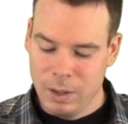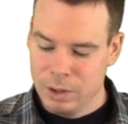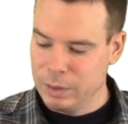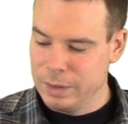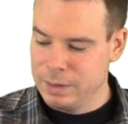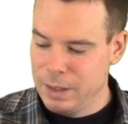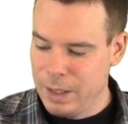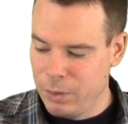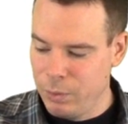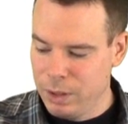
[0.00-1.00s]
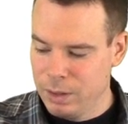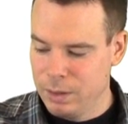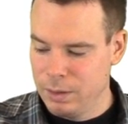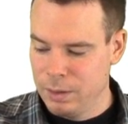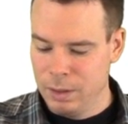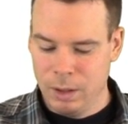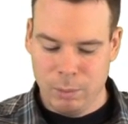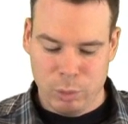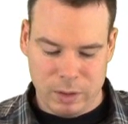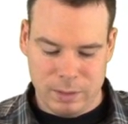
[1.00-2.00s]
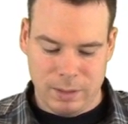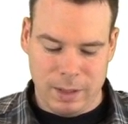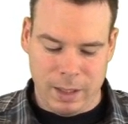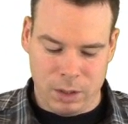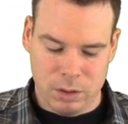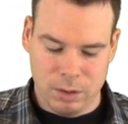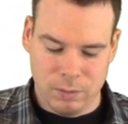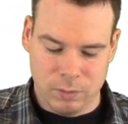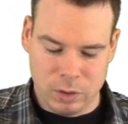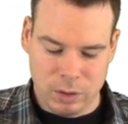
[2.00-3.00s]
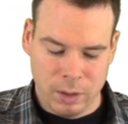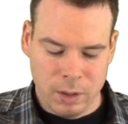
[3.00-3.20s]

So let's see how we can put this into action for